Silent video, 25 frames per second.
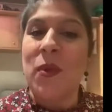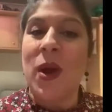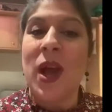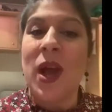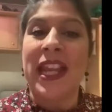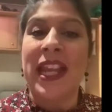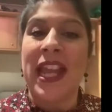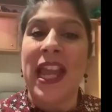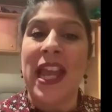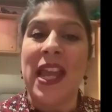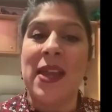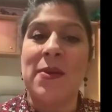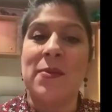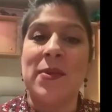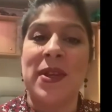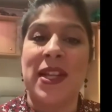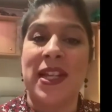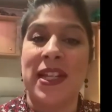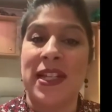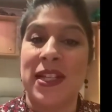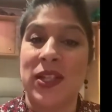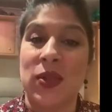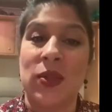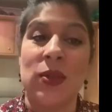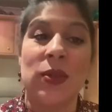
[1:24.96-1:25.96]
my name
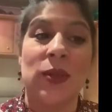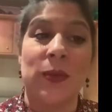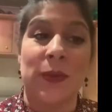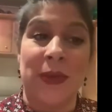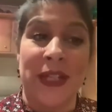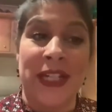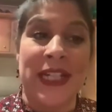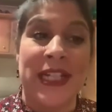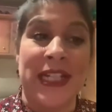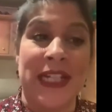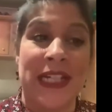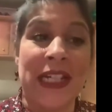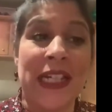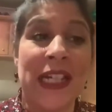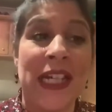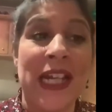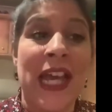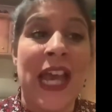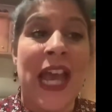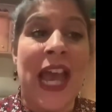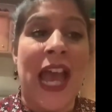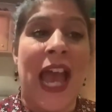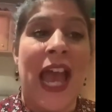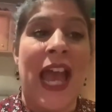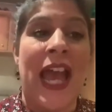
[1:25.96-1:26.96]
is Coolwinda,
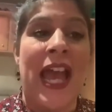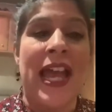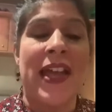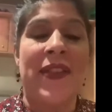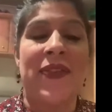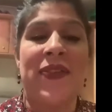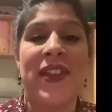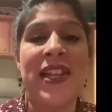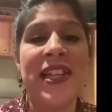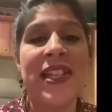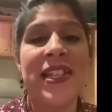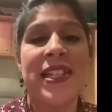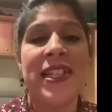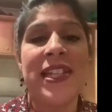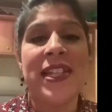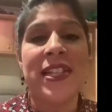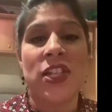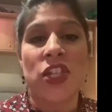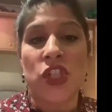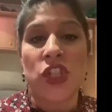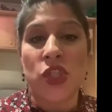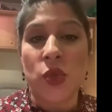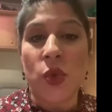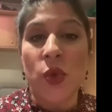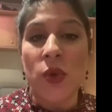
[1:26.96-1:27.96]
and this is a
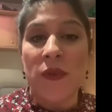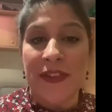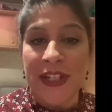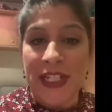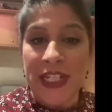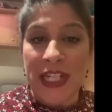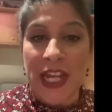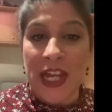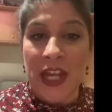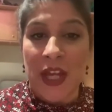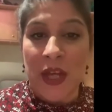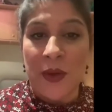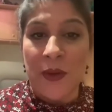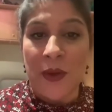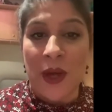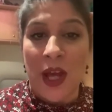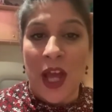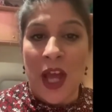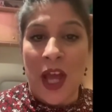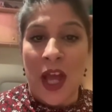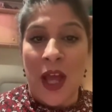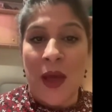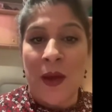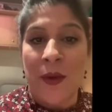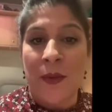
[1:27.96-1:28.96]
short video,
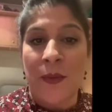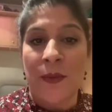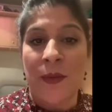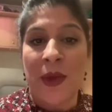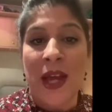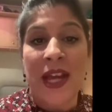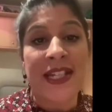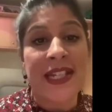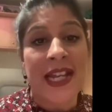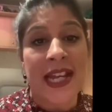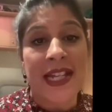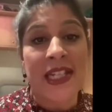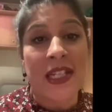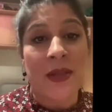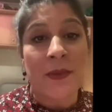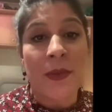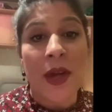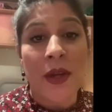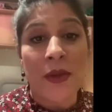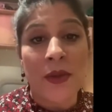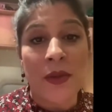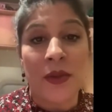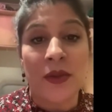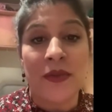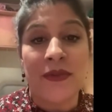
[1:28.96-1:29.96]
a
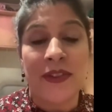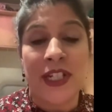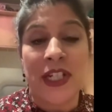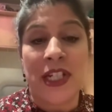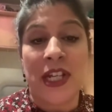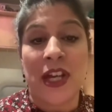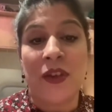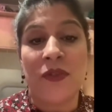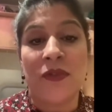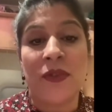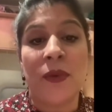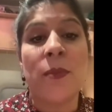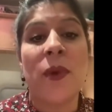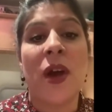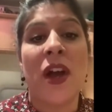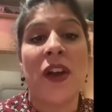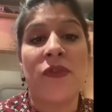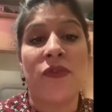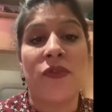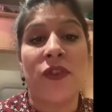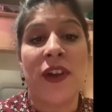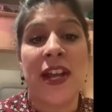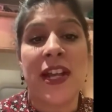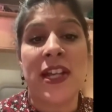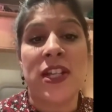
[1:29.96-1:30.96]
testimonial video for my
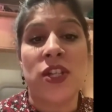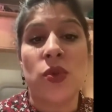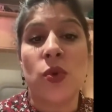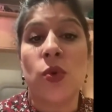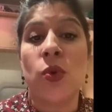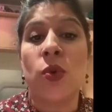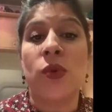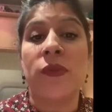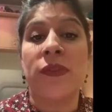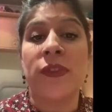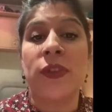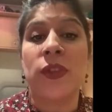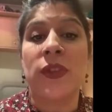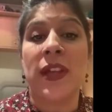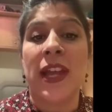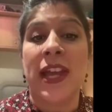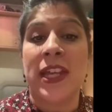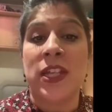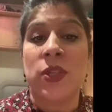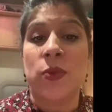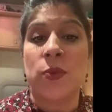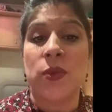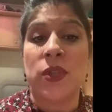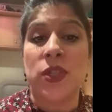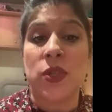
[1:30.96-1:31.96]
friend Orville
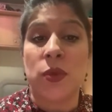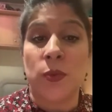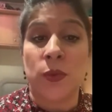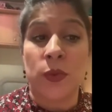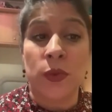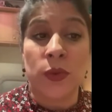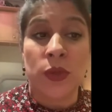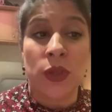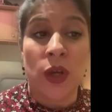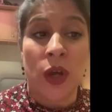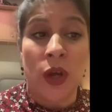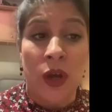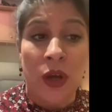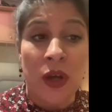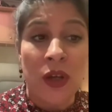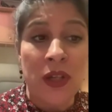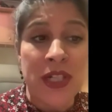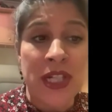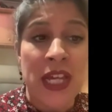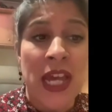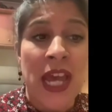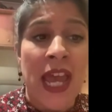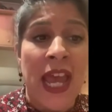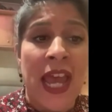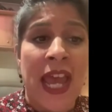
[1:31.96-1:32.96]
Edward
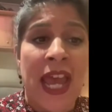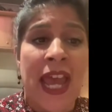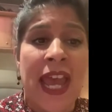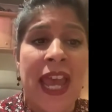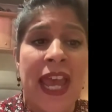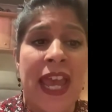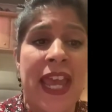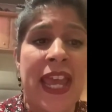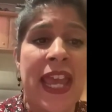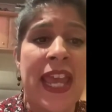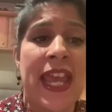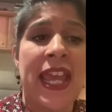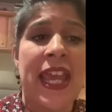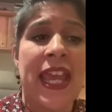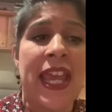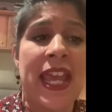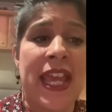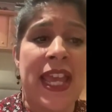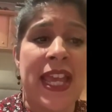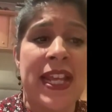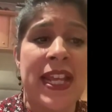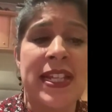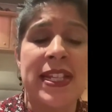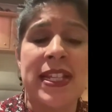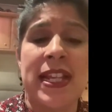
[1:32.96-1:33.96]
Walcott. He
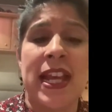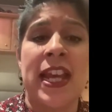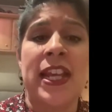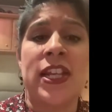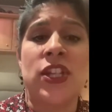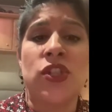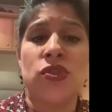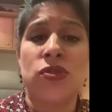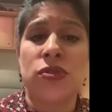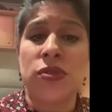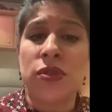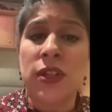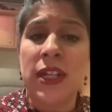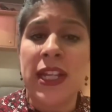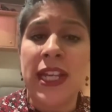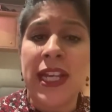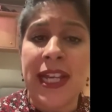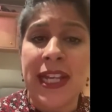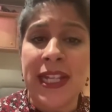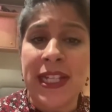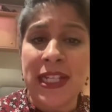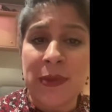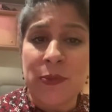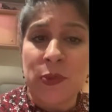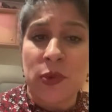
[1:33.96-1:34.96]
is a truly
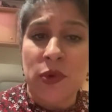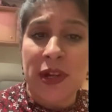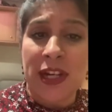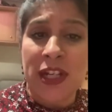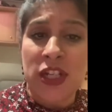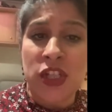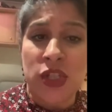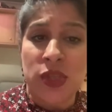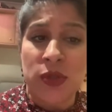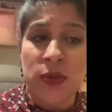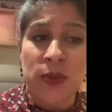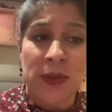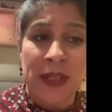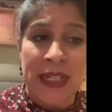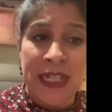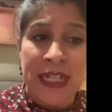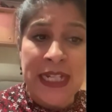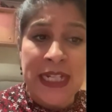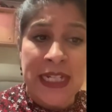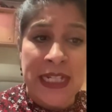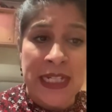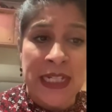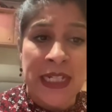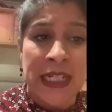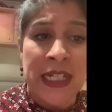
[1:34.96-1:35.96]
inspirational
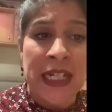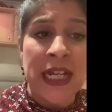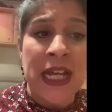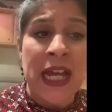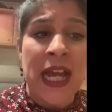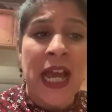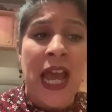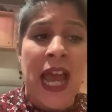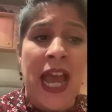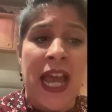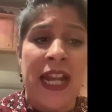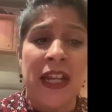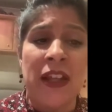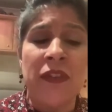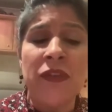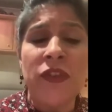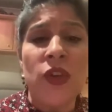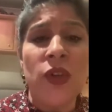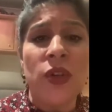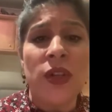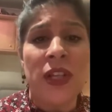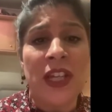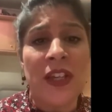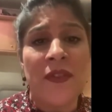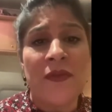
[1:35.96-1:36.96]
leader, and if
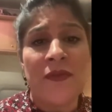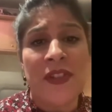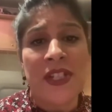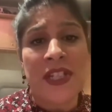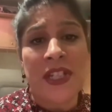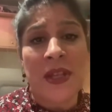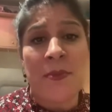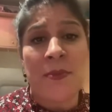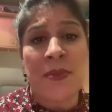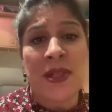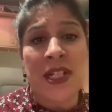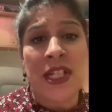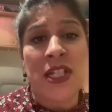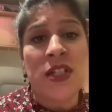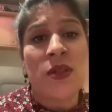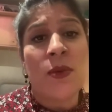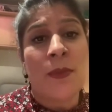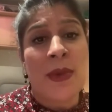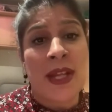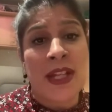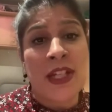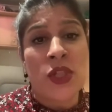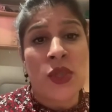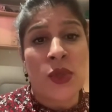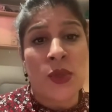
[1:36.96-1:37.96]
you're looking for somebody to
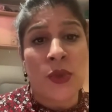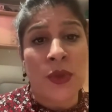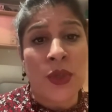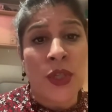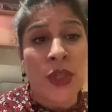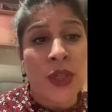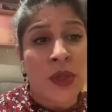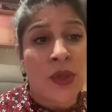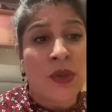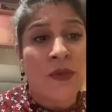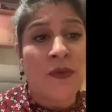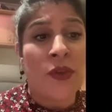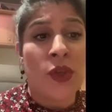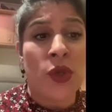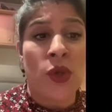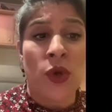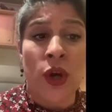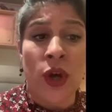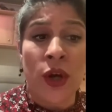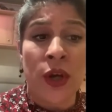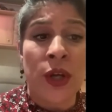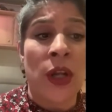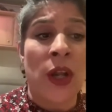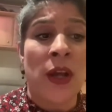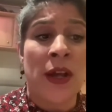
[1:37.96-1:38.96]
mentor you for
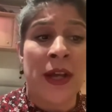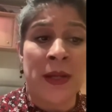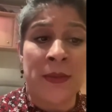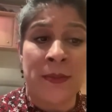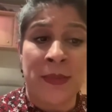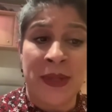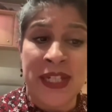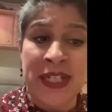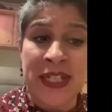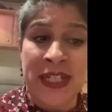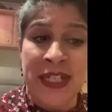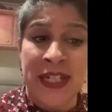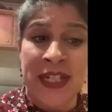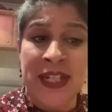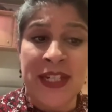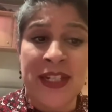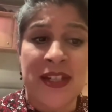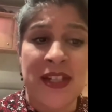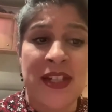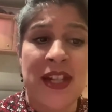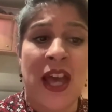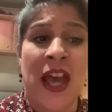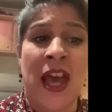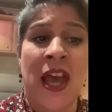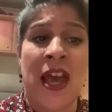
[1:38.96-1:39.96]
your online
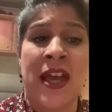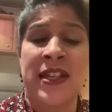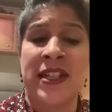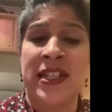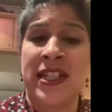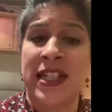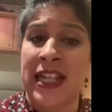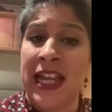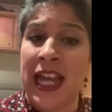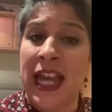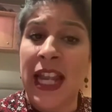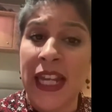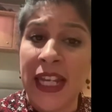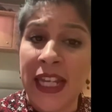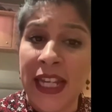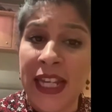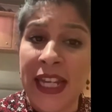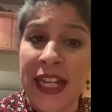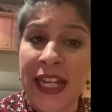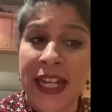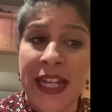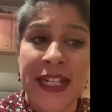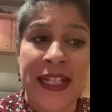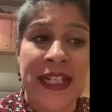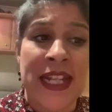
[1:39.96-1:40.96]
business and to get
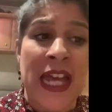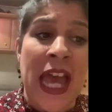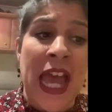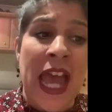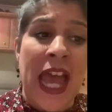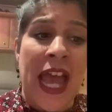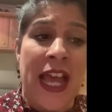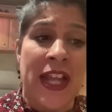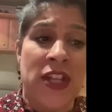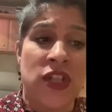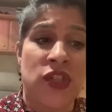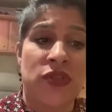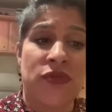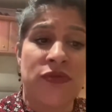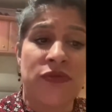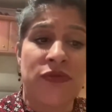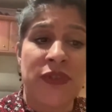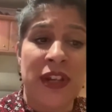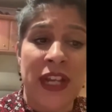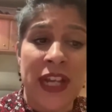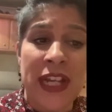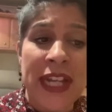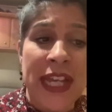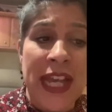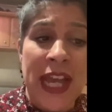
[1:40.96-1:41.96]
leads and to
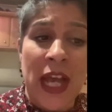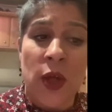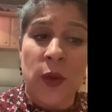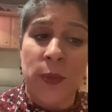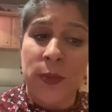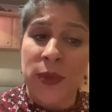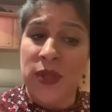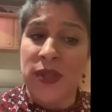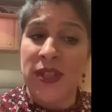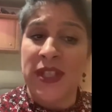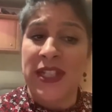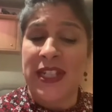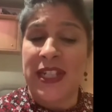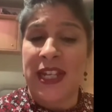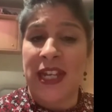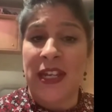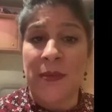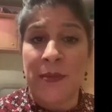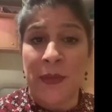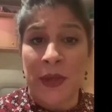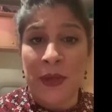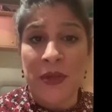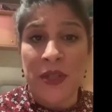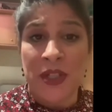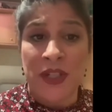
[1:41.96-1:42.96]
really help you stay
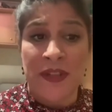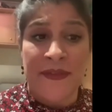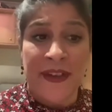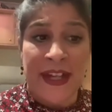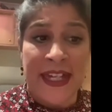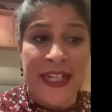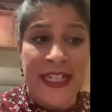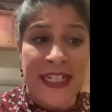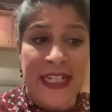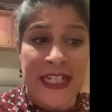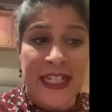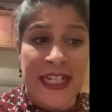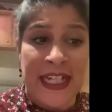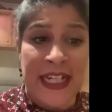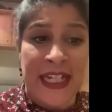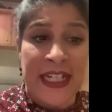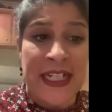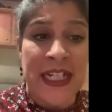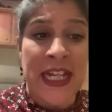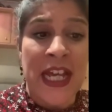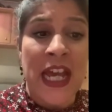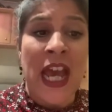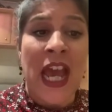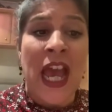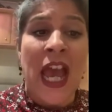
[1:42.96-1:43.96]

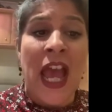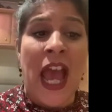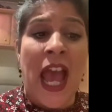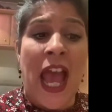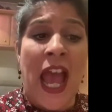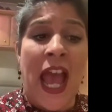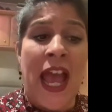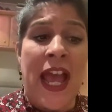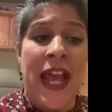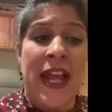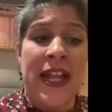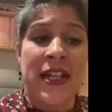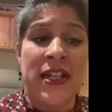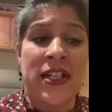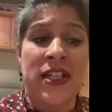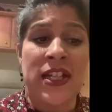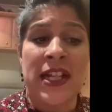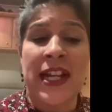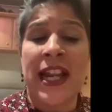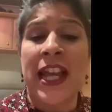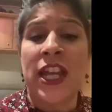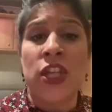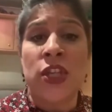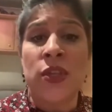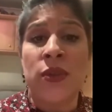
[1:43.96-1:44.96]
motivated and to
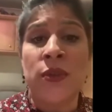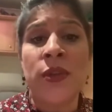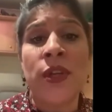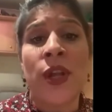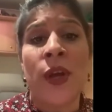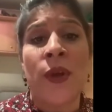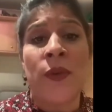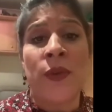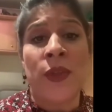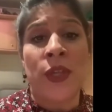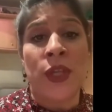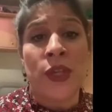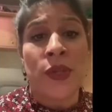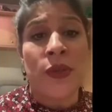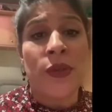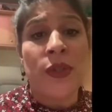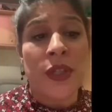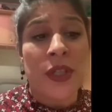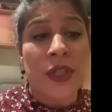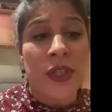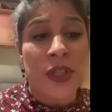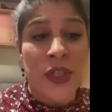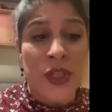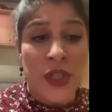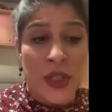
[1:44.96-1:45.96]
let you know that you
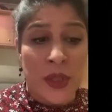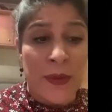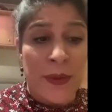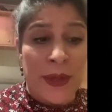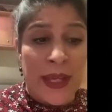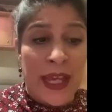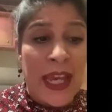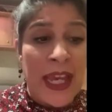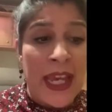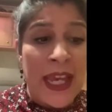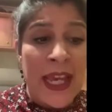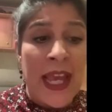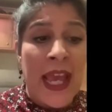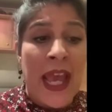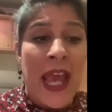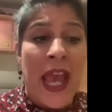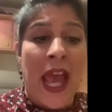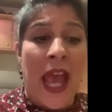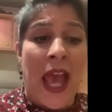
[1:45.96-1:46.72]
can do it,